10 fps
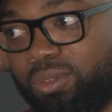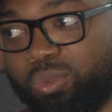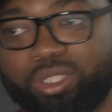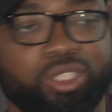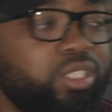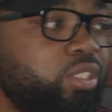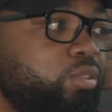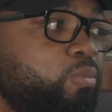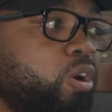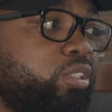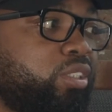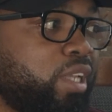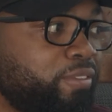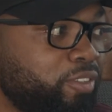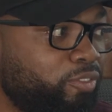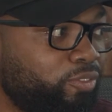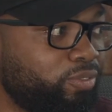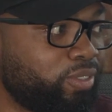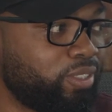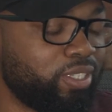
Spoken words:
which is March 7th.